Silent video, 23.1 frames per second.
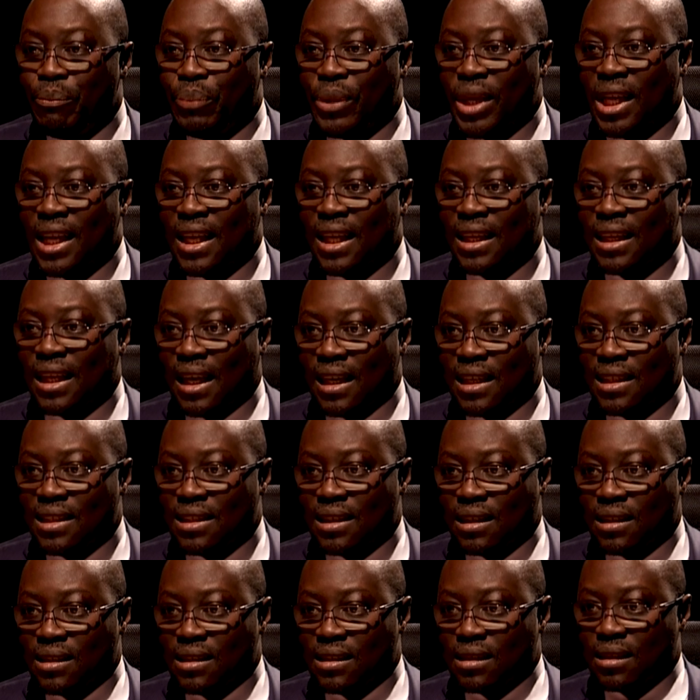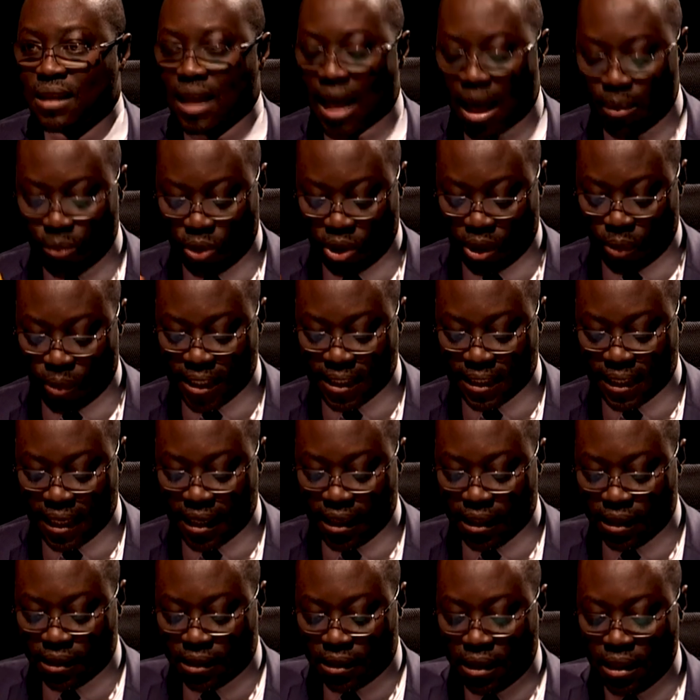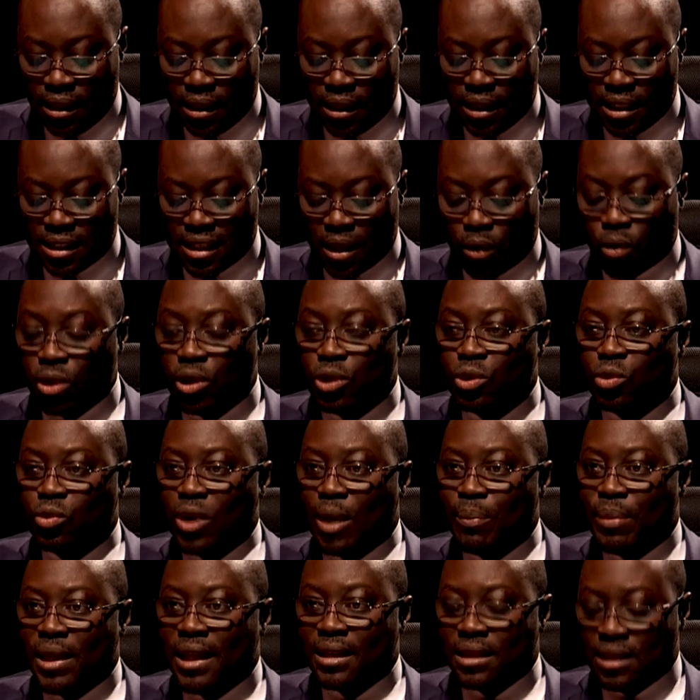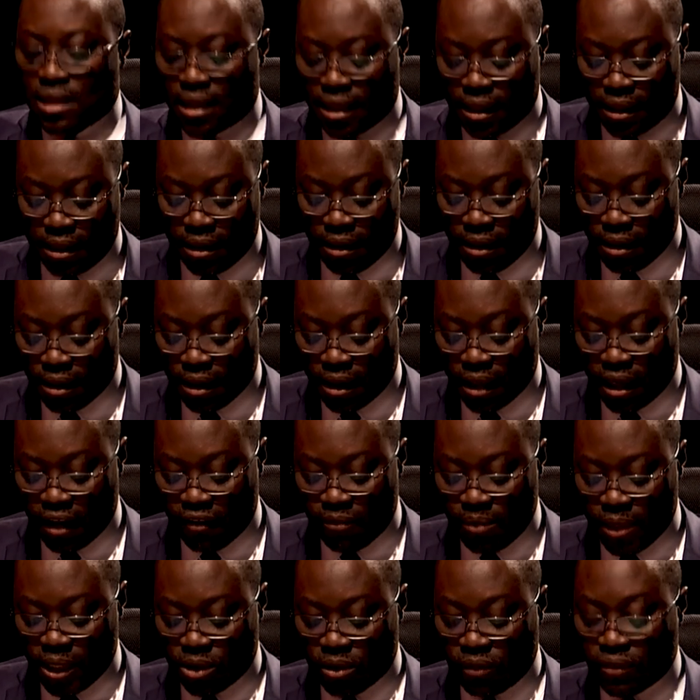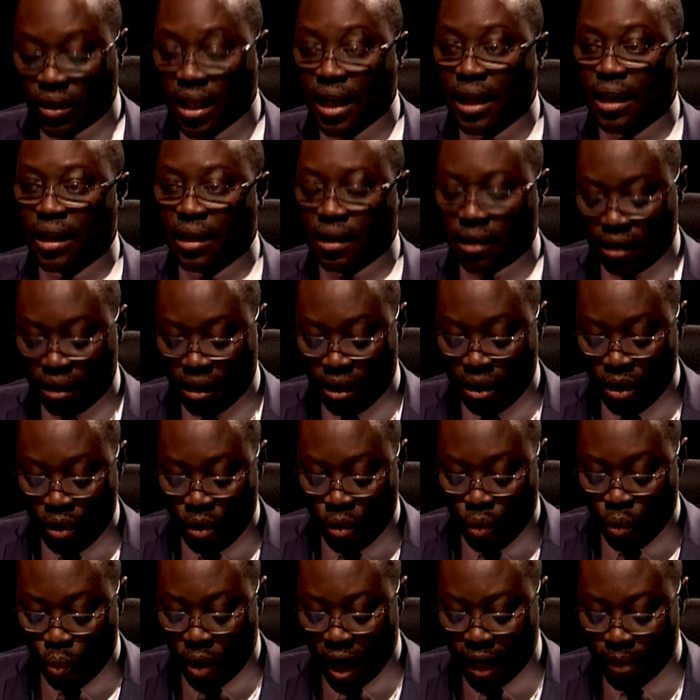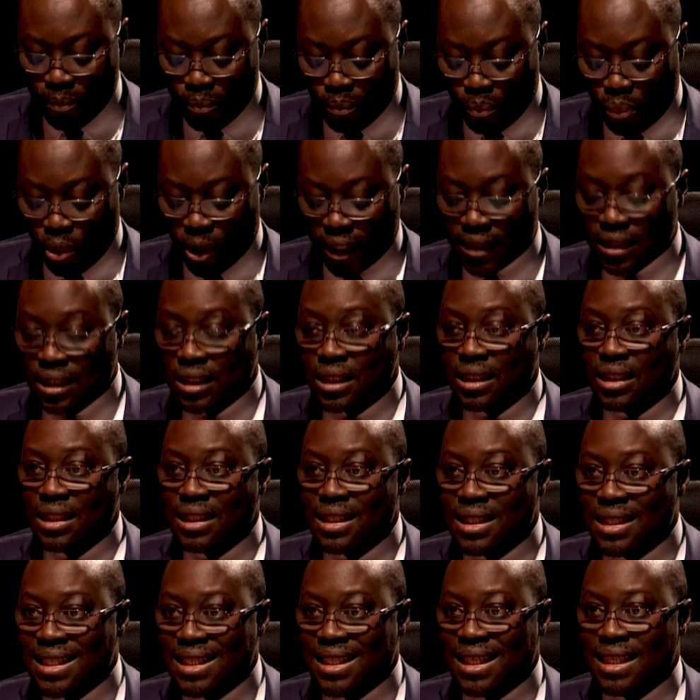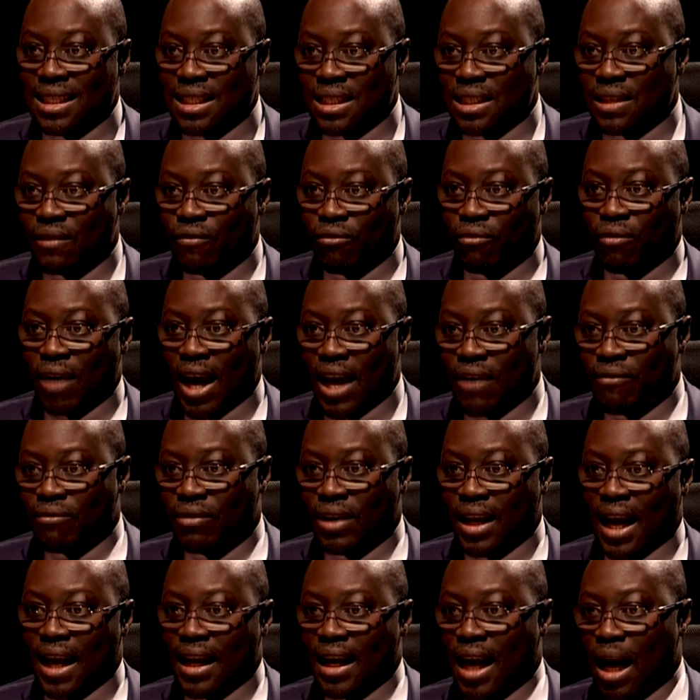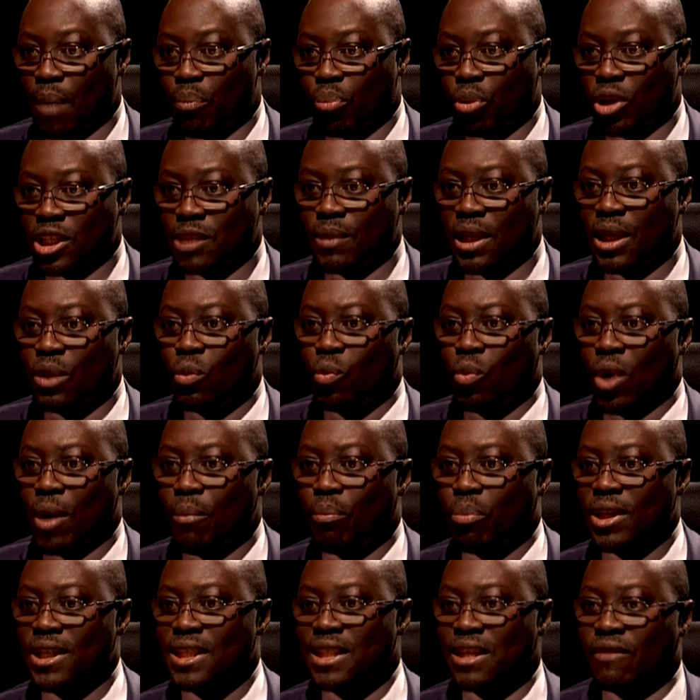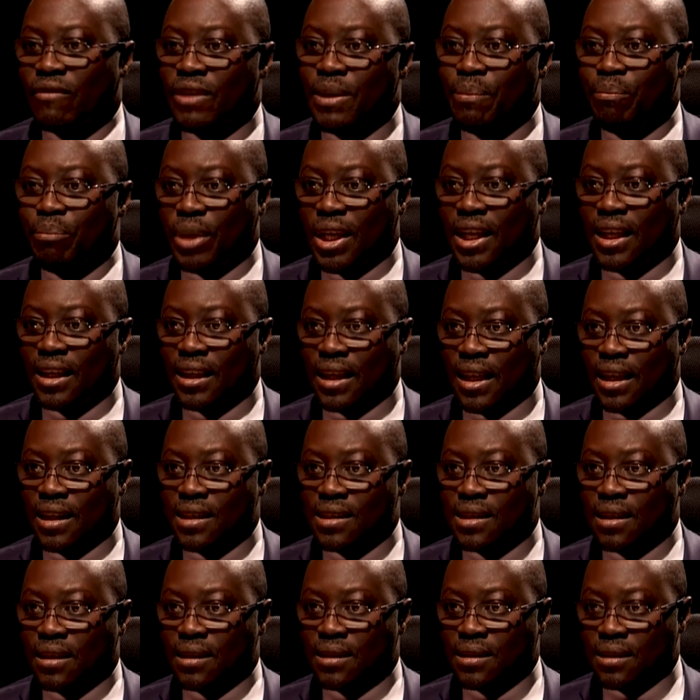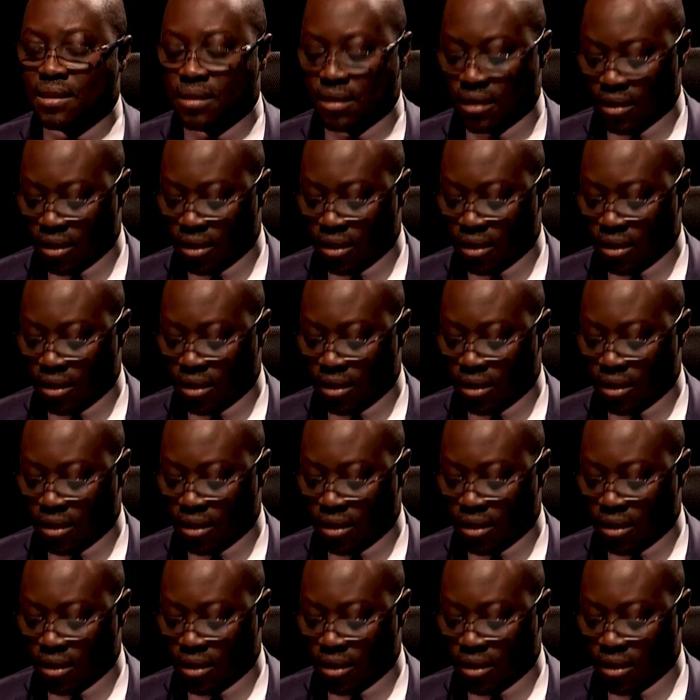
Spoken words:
billion Ghana cedis. I'm not the one saying it. This according to Appendix 3, Government of Ghana. 1.659, approximately 1.7 billion Ghana cedis.